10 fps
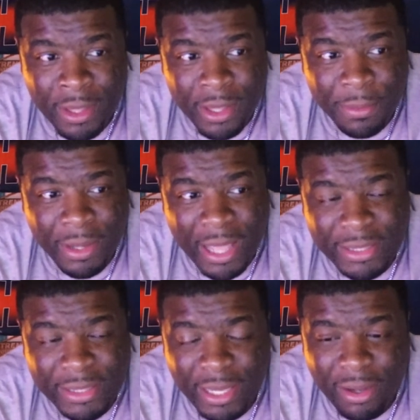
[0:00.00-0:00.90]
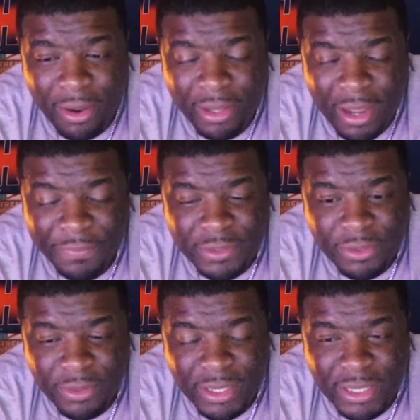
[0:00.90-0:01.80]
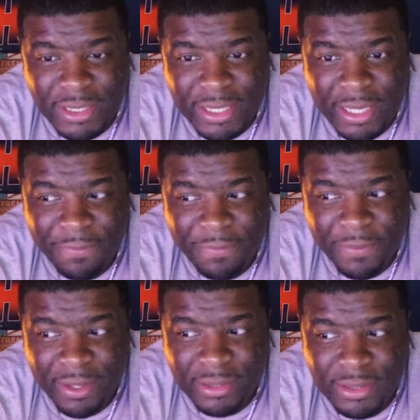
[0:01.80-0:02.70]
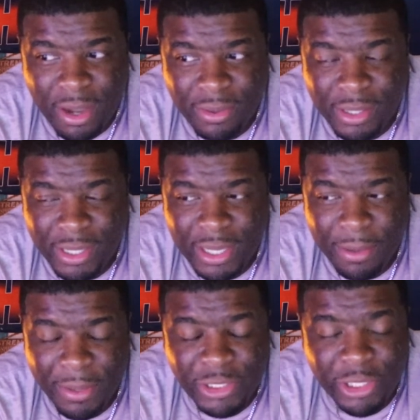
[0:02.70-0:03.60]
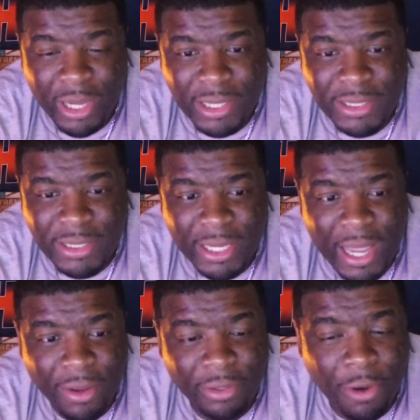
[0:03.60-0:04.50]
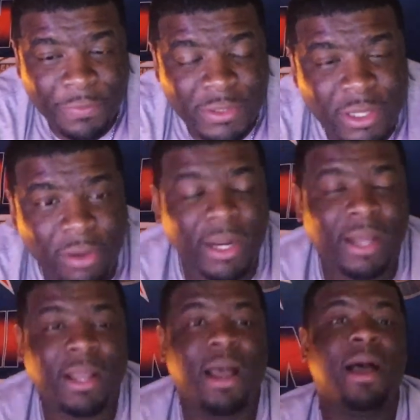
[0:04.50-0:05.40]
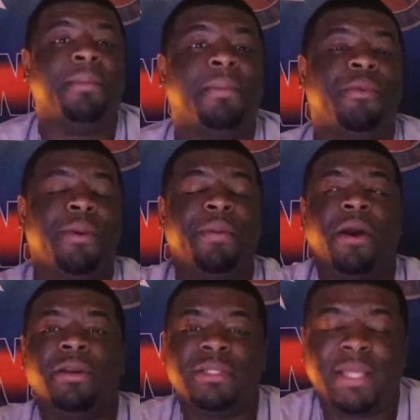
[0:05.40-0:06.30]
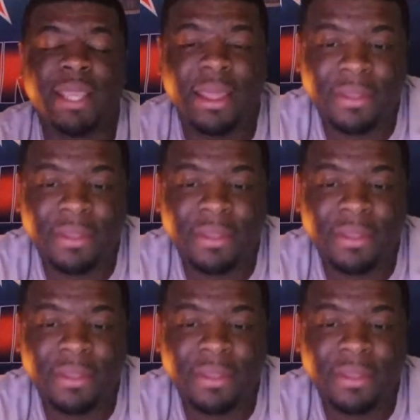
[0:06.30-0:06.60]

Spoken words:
But I thank all y'all for tuning in to TD Fans Talk. Again, make sure y'all check out DolphinsTalk.com. We partner together.